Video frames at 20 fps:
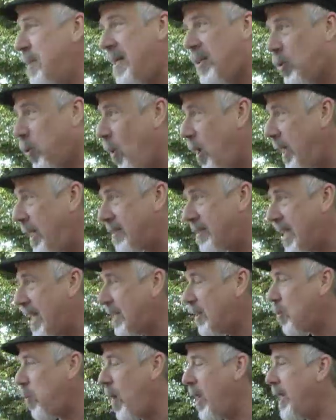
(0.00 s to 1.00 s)
mid-20s,
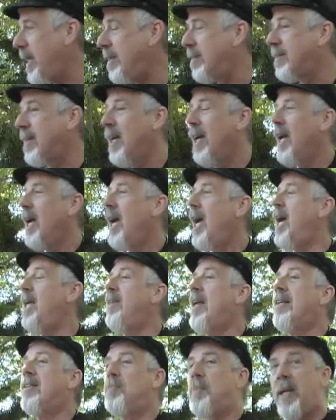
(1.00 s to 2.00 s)
late-20s,
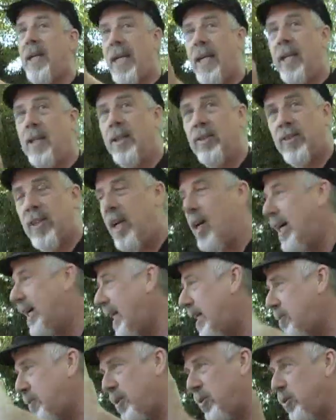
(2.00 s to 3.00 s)
and they speak English there, I
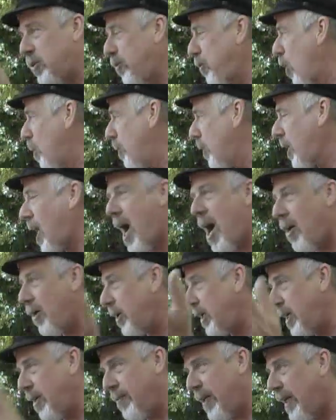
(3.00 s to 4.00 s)
guess because of the former
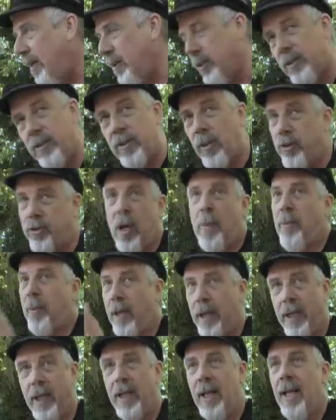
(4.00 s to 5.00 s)
colony of England or
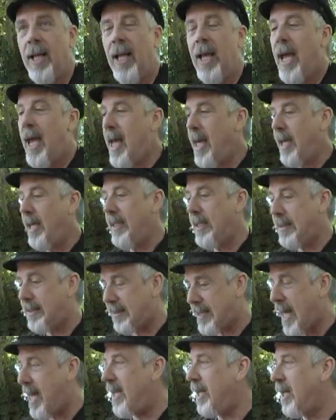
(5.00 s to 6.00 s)
something. And he's
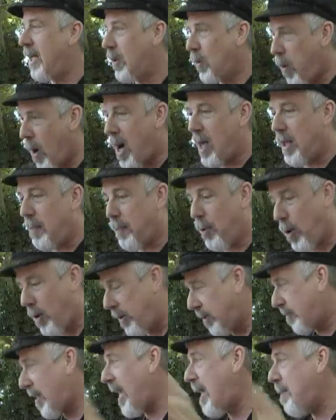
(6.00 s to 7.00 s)
standing in Kuala Lumpur, the